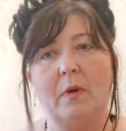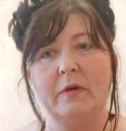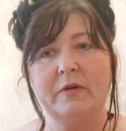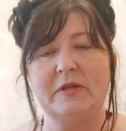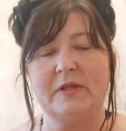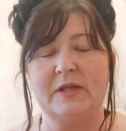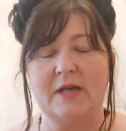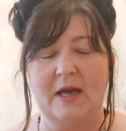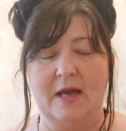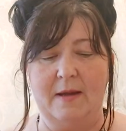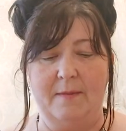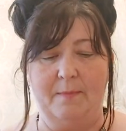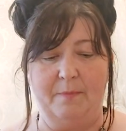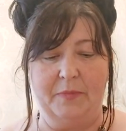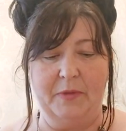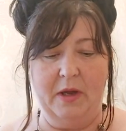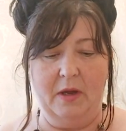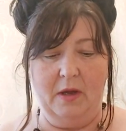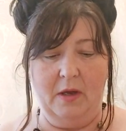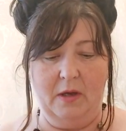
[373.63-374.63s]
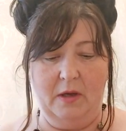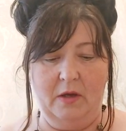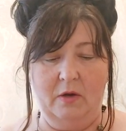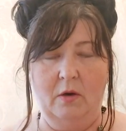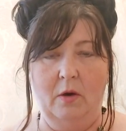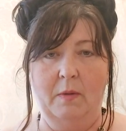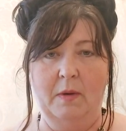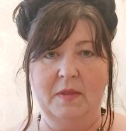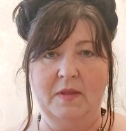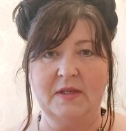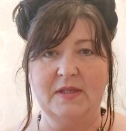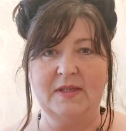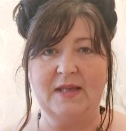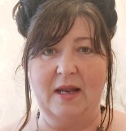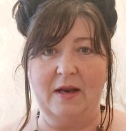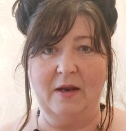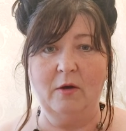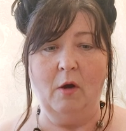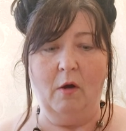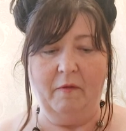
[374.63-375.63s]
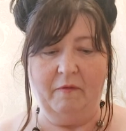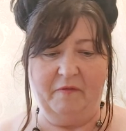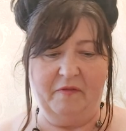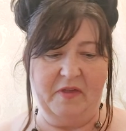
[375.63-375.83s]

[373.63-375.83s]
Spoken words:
but when they're selling off